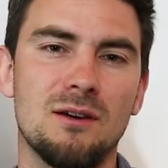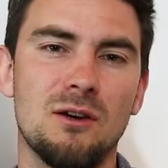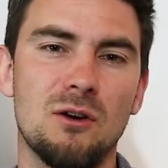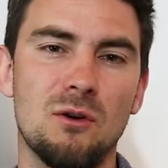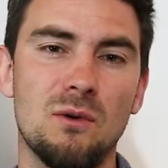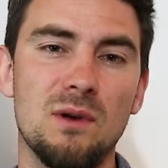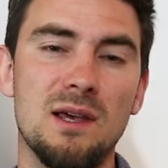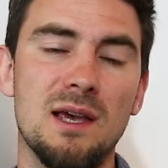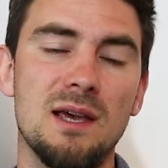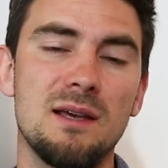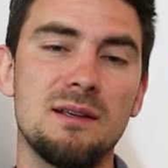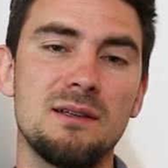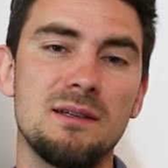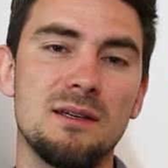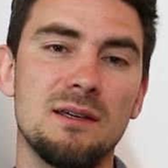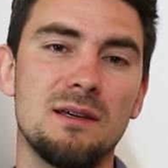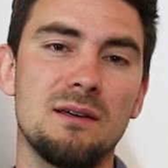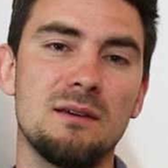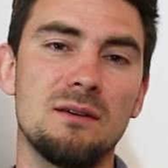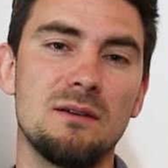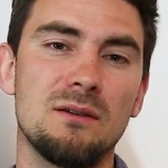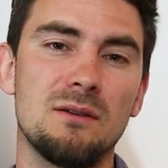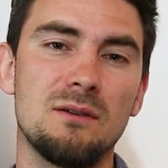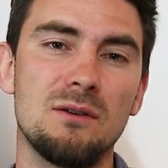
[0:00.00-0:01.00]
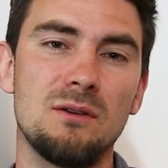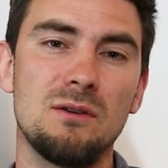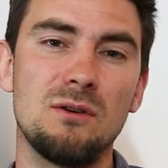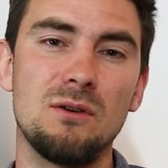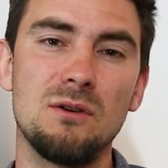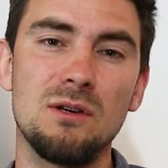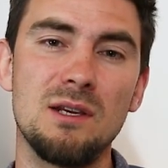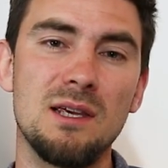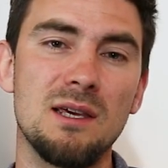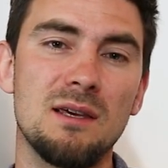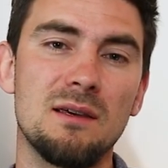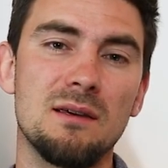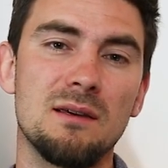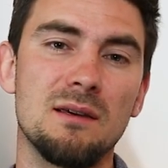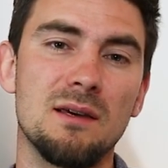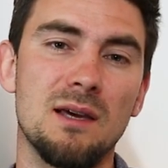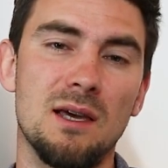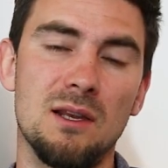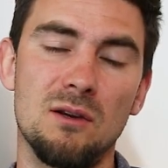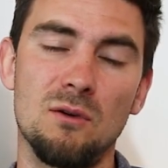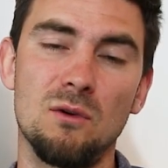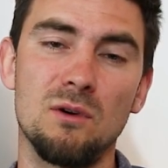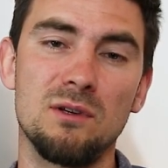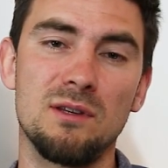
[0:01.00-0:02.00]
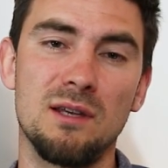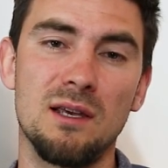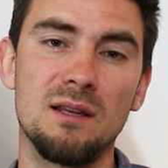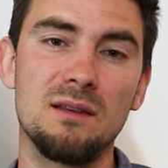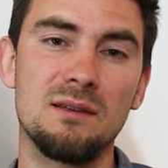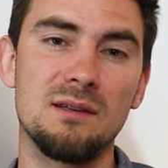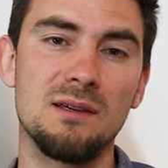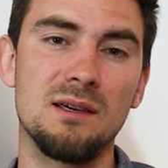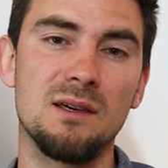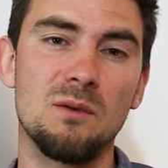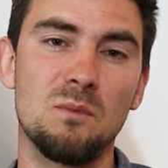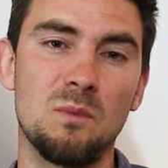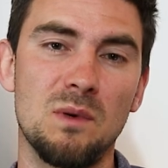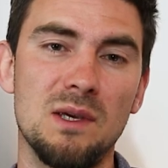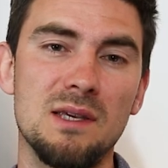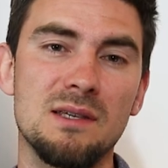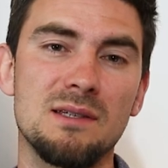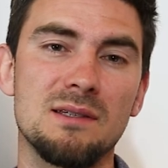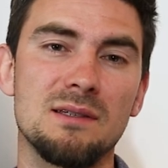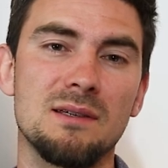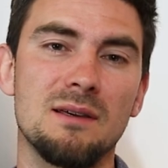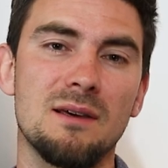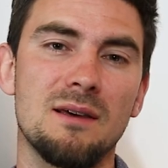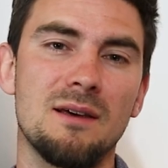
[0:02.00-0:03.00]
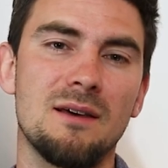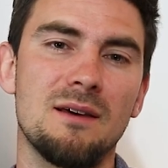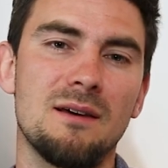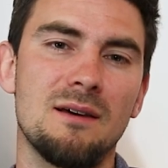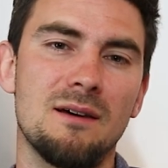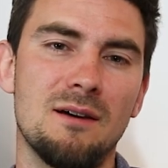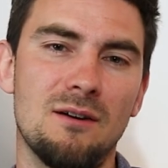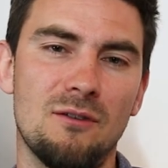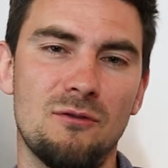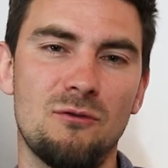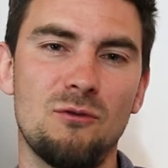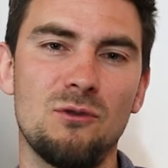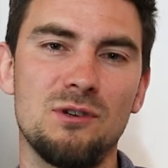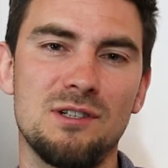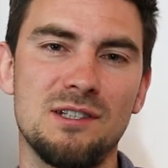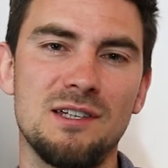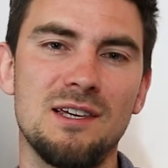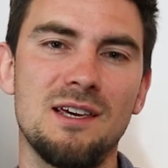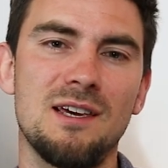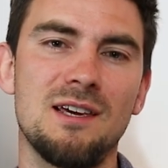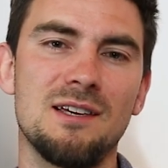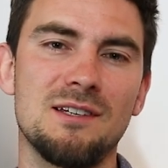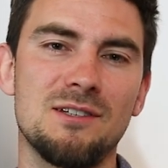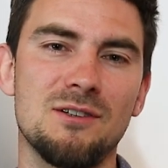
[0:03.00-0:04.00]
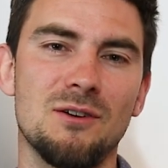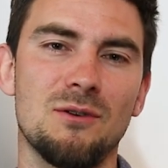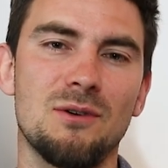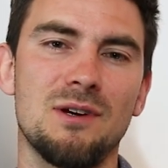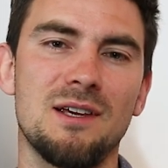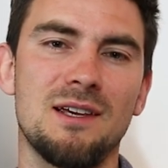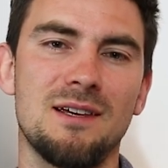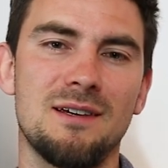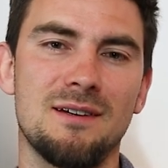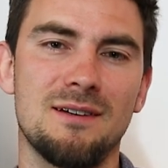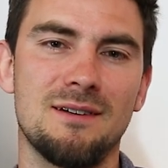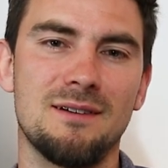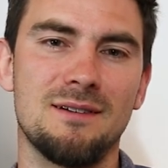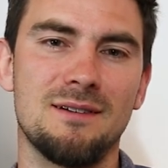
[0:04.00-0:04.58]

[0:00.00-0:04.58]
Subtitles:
Creating unique and authentic piece of whiskey history.